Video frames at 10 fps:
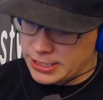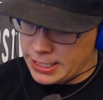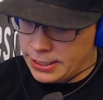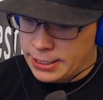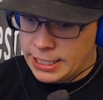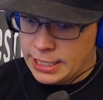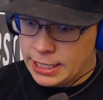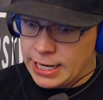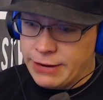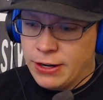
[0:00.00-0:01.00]
They said,
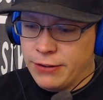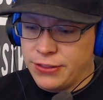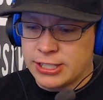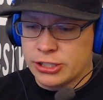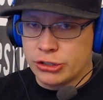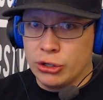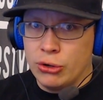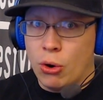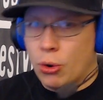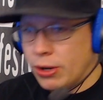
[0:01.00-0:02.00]
even if this is
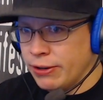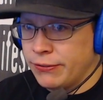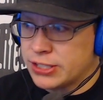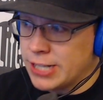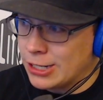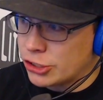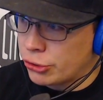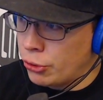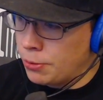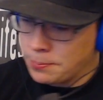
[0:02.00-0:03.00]
true or even if it's not
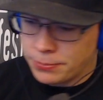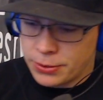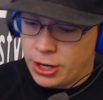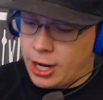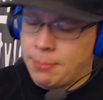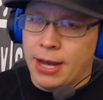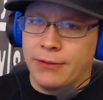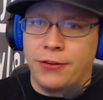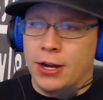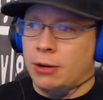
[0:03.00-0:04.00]
true, I'm
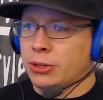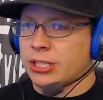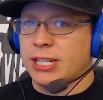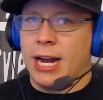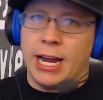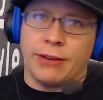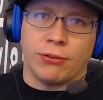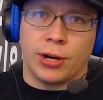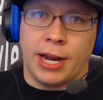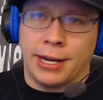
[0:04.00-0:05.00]
not fucking with this guy
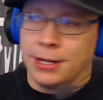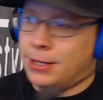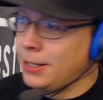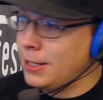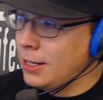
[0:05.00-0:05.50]
ever again.